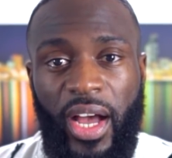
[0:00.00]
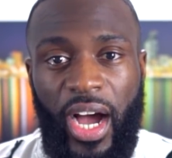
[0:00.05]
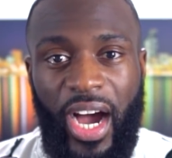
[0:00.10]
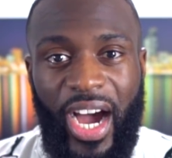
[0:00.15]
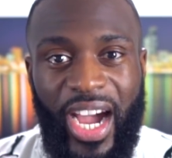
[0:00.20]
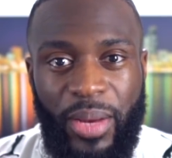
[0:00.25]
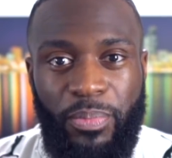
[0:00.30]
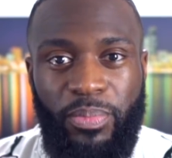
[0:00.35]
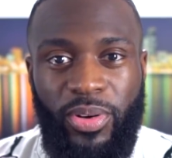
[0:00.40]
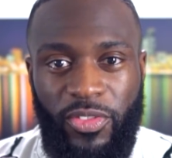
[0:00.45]

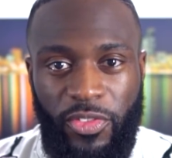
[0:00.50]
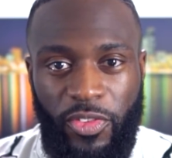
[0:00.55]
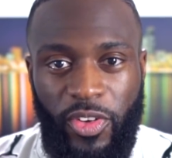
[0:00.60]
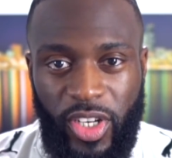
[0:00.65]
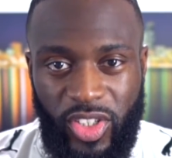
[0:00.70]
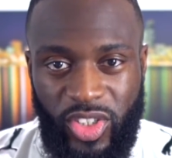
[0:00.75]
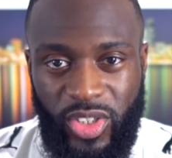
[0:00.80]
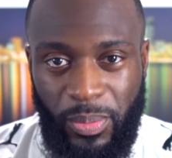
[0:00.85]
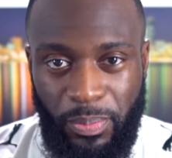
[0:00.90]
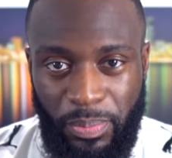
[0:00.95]
I
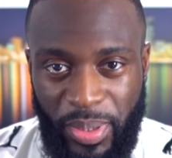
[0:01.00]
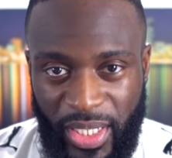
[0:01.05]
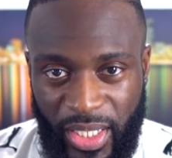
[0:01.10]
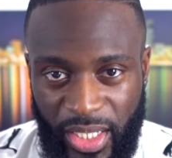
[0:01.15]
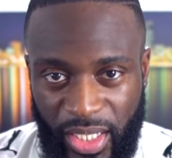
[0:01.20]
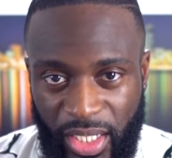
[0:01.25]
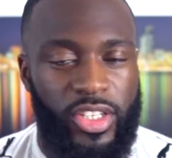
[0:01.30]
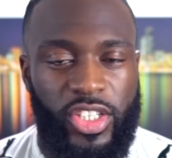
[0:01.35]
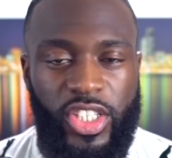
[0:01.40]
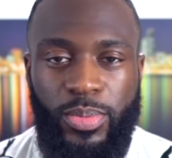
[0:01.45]
prefer to
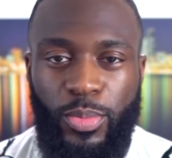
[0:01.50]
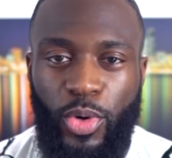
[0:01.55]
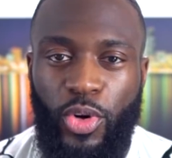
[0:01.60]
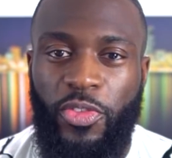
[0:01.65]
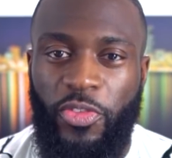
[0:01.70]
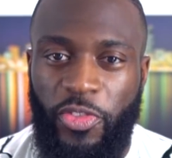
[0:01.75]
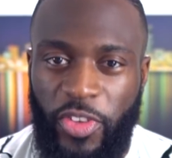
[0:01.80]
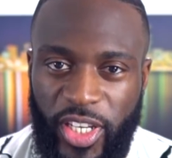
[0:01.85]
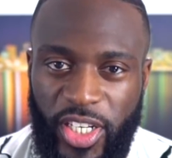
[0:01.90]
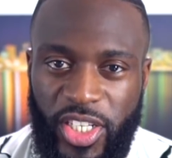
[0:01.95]
be the
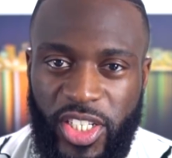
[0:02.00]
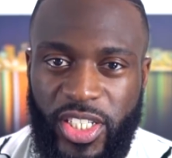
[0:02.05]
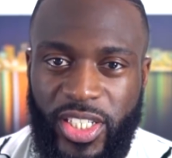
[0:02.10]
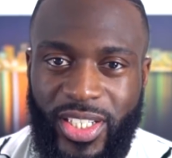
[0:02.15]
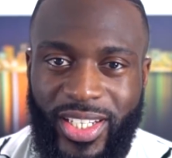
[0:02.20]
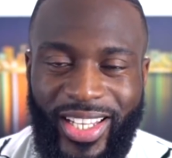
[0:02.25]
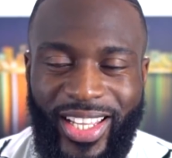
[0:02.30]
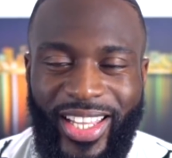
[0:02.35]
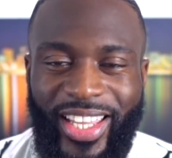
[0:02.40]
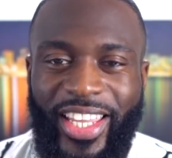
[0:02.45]
small
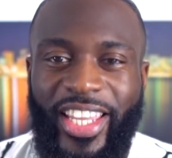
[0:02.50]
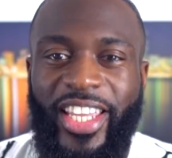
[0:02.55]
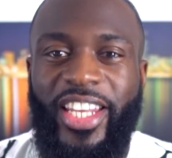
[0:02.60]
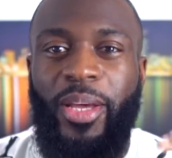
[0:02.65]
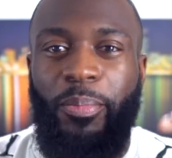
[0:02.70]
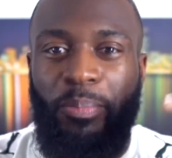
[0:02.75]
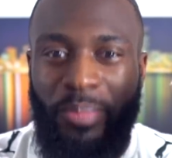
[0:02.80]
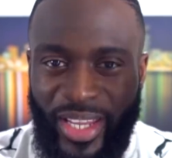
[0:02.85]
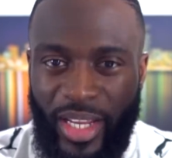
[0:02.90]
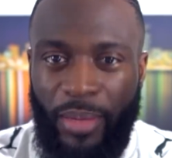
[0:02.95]
fish
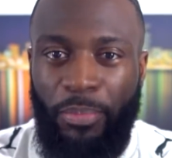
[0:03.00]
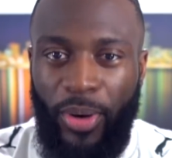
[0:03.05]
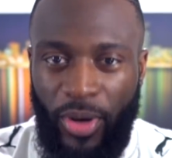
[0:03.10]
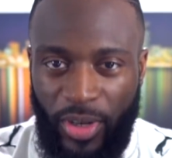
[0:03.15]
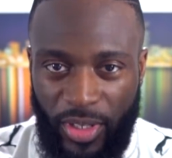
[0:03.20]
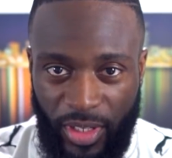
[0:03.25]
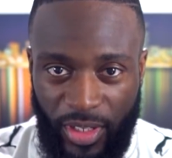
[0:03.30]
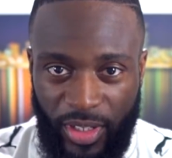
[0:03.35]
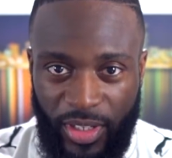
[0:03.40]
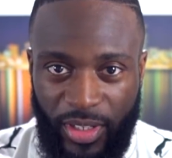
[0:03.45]
in a big
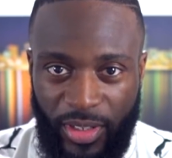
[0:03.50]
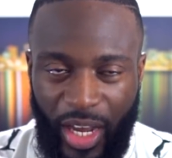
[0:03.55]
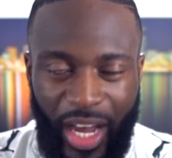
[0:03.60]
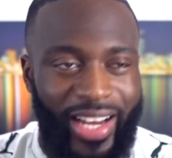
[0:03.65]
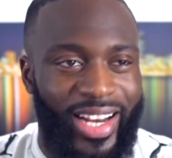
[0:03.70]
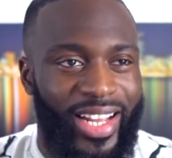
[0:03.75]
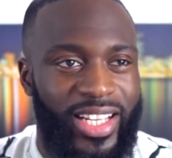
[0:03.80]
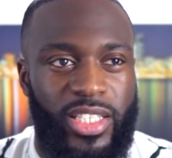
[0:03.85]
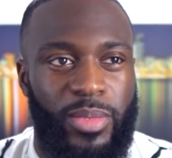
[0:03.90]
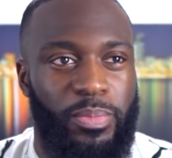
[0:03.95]
pond.
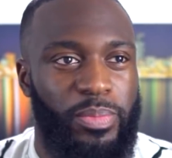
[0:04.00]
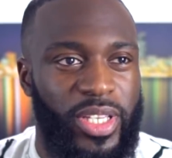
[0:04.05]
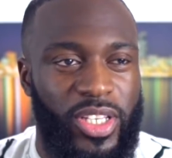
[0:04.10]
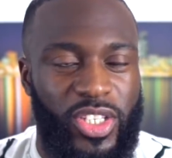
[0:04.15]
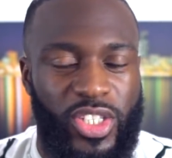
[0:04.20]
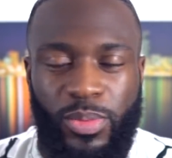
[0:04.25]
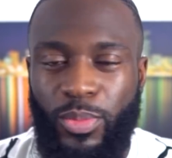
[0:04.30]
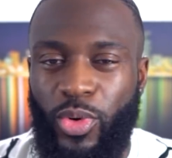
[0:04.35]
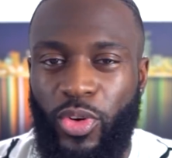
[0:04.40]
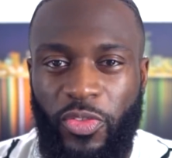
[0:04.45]
I'd like to be a
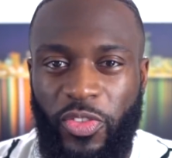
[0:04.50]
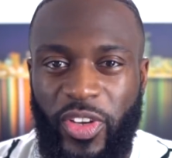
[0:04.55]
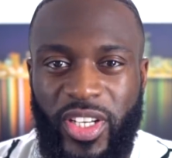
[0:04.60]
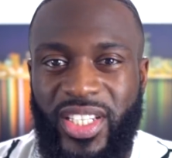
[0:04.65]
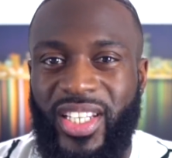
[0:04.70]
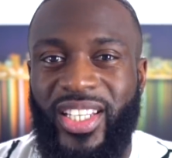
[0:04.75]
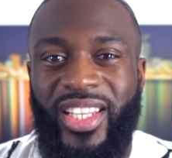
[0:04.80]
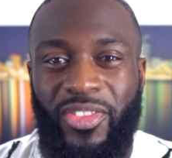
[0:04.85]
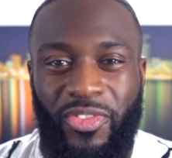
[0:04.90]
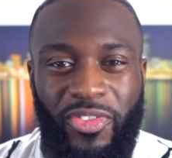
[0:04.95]
small
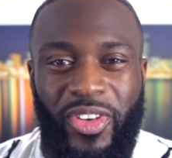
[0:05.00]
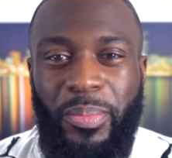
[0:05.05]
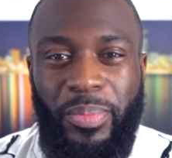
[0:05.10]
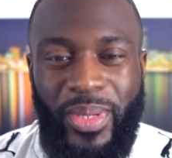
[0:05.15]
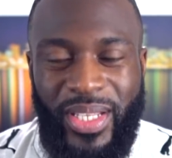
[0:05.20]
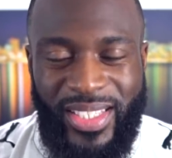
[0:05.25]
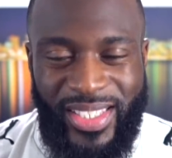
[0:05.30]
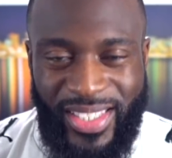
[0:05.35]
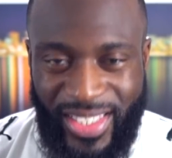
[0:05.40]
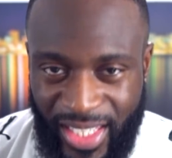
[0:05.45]
fish in the
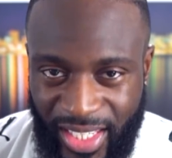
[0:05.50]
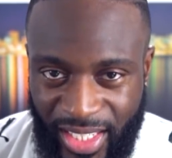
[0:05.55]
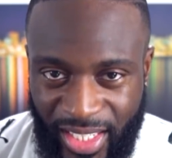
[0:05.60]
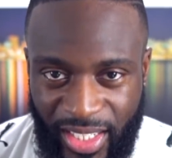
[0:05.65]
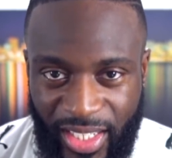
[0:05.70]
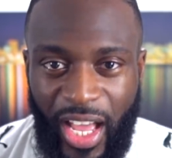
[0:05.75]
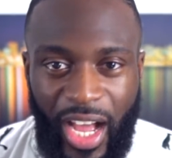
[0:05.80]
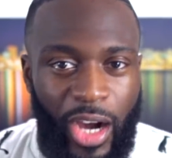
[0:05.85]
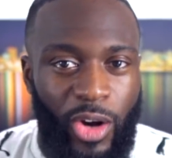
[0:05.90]
flipping sea.